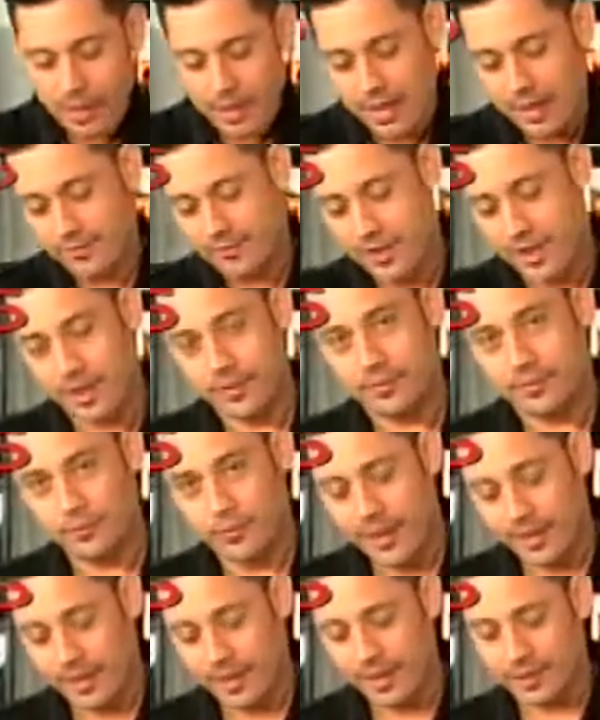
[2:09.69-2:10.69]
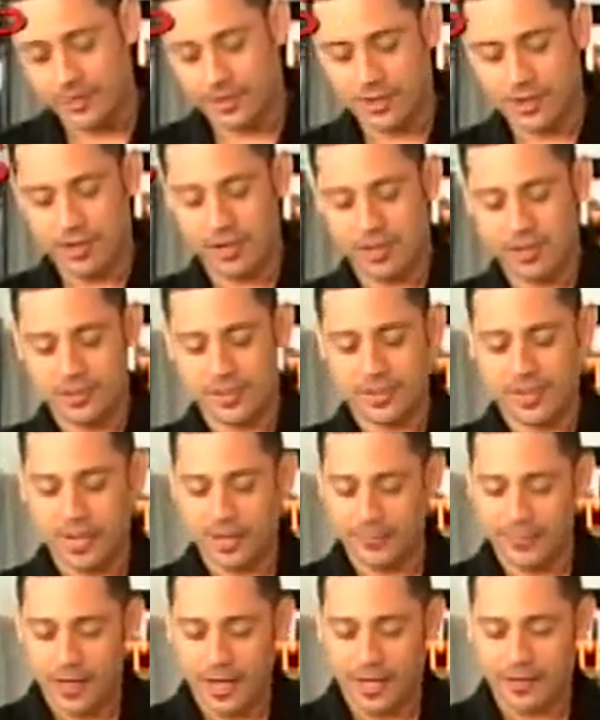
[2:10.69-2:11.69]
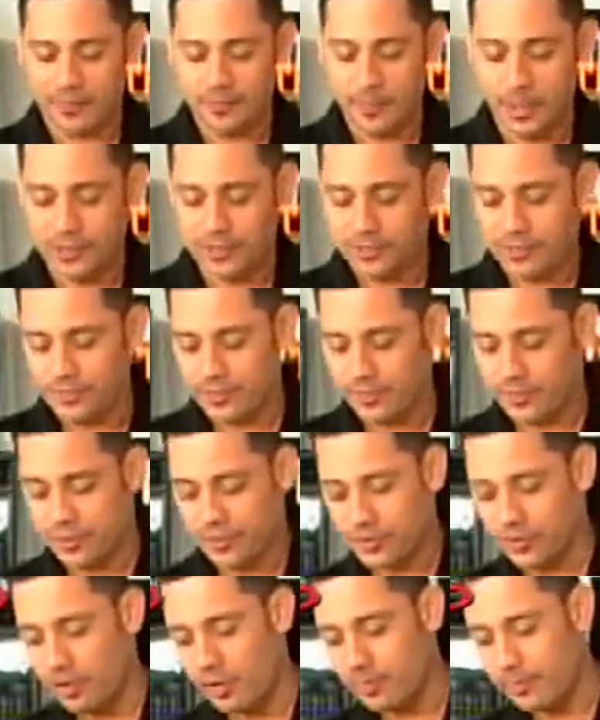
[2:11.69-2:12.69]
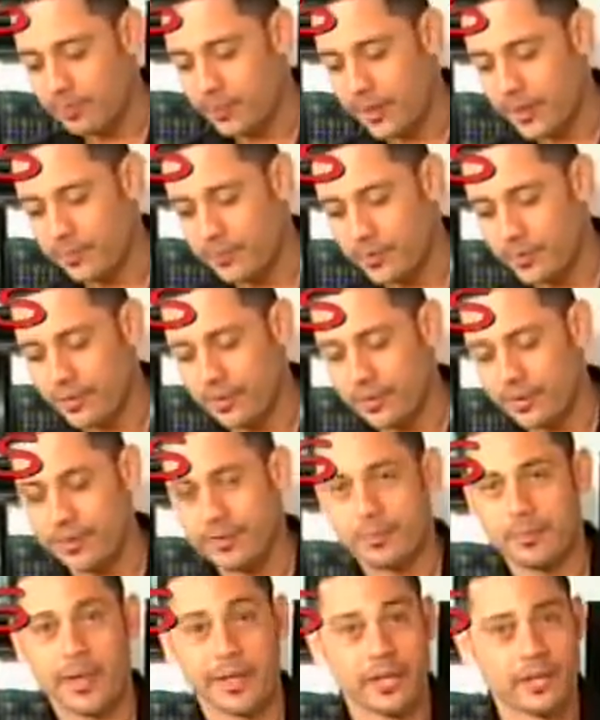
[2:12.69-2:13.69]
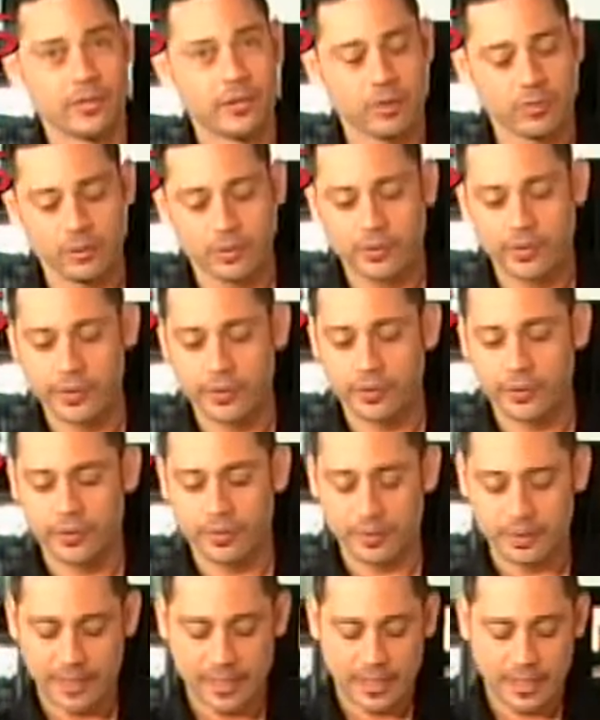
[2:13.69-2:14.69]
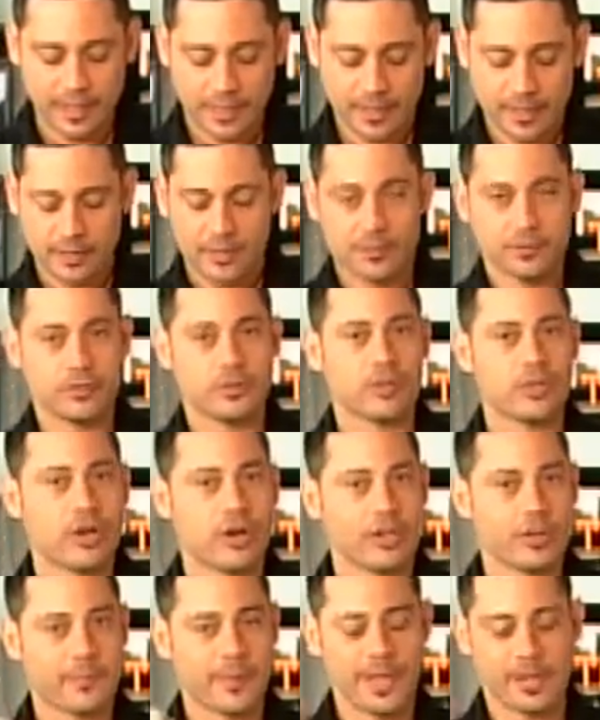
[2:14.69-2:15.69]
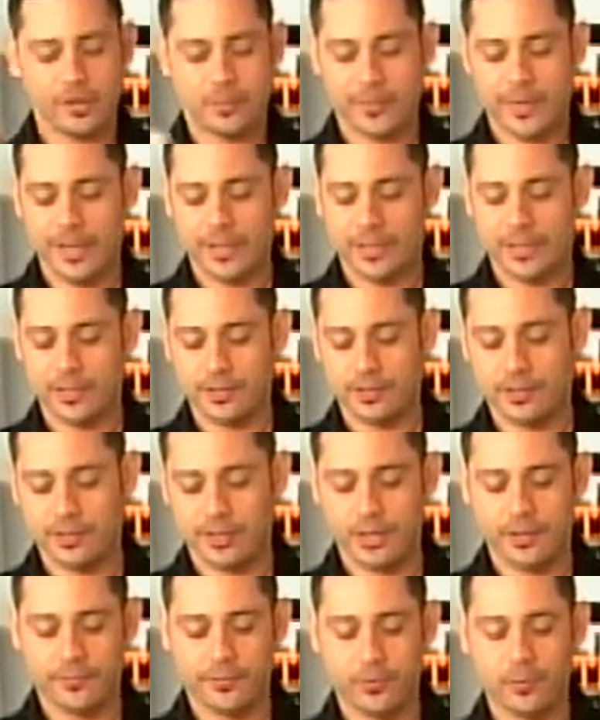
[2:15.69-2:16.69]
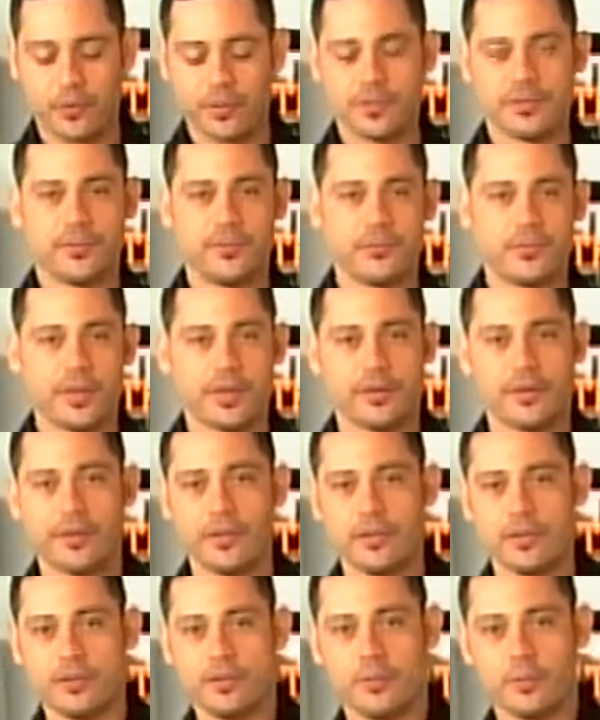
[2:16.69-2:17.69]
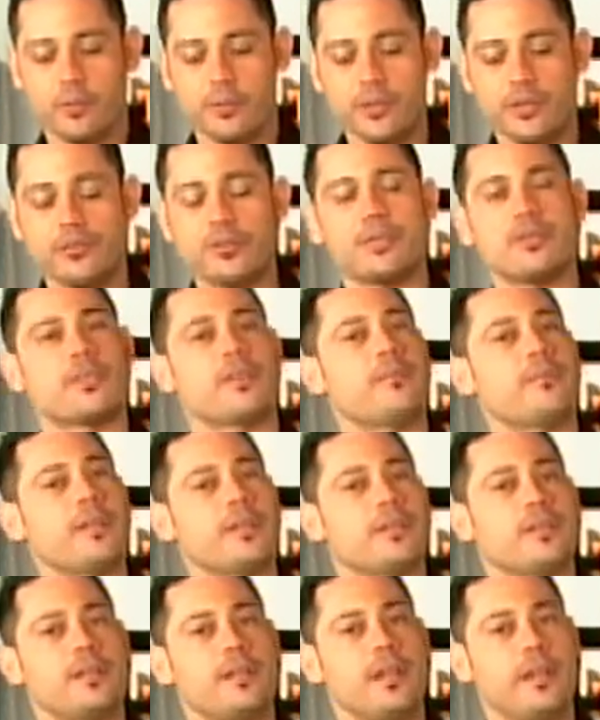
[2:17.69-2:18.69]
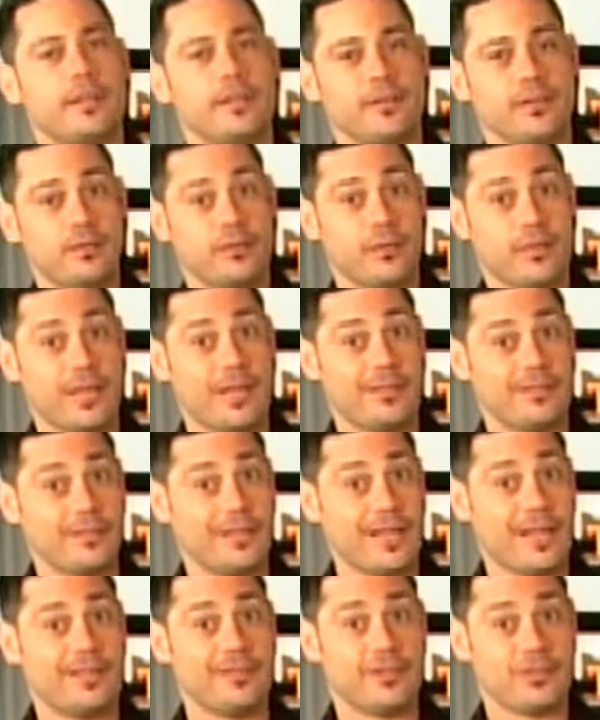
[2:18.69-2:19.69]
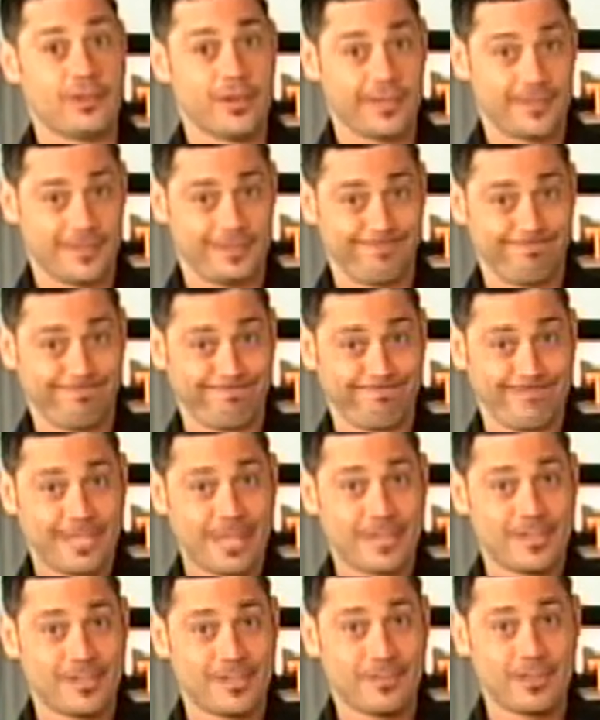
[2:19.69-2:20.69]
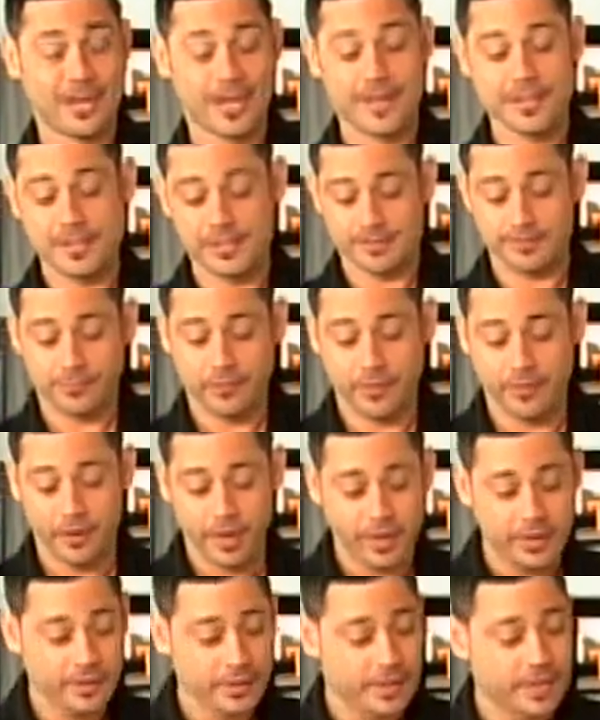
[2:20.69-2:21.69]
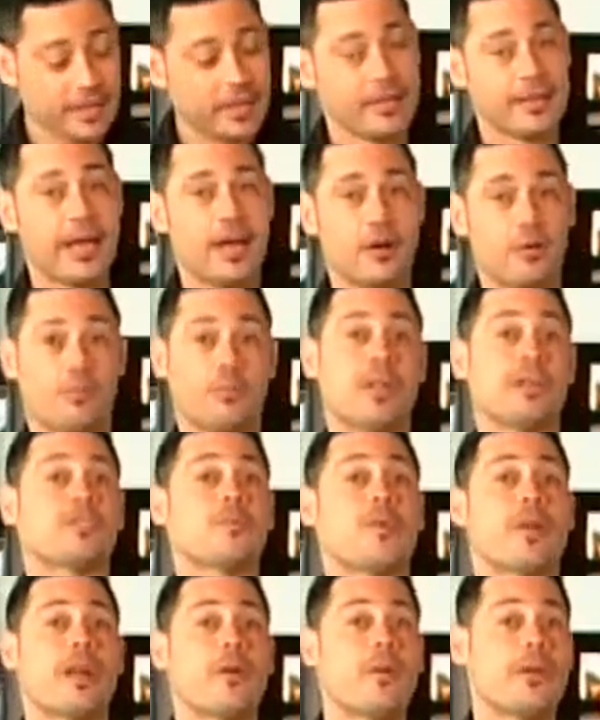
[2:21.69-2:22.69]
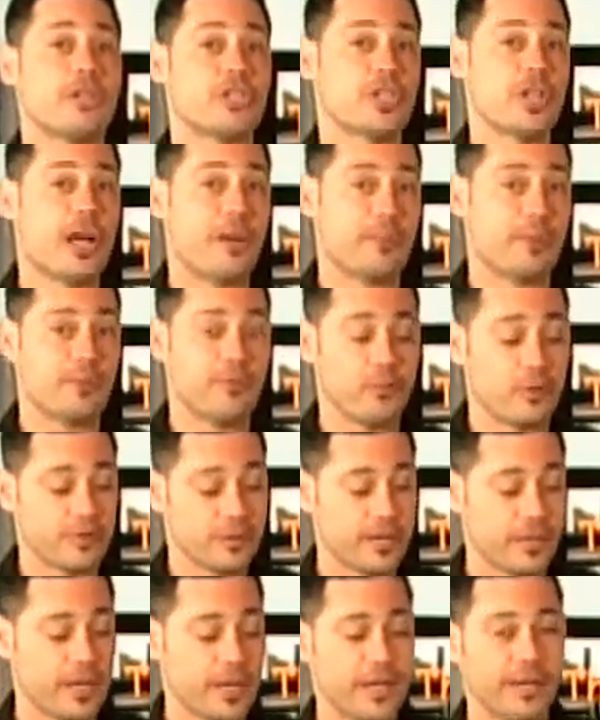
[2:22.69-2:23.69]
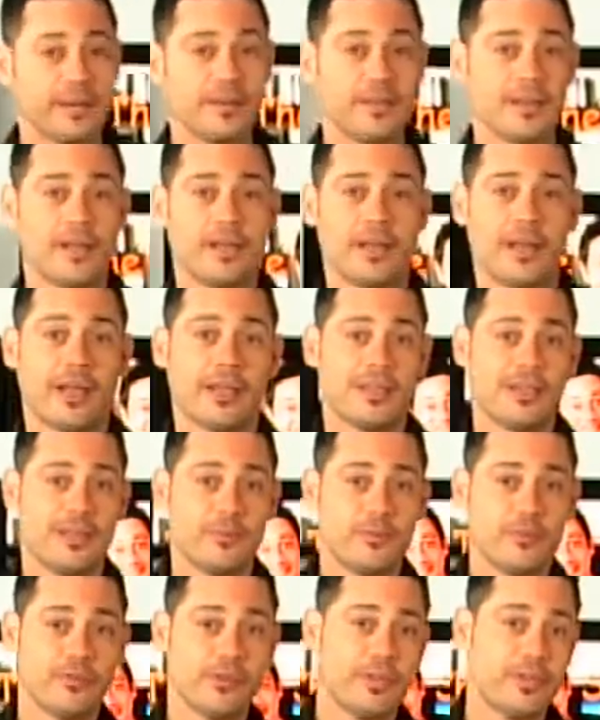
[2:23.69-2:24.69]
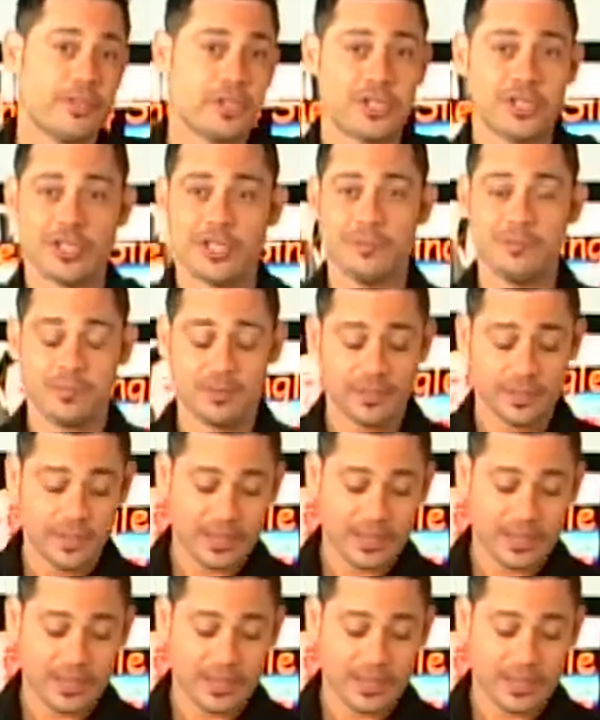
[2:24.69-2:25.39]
I've got red hot sauce. I've got mustard, salt and pepper, my canola oil, a little garlic powder back here, and of course the ringer. We'll be using some of this tonight, a little Thousand Island dressing. Get some, guys, all right? Now, plus what I went shopping for today, I keep it really cheap.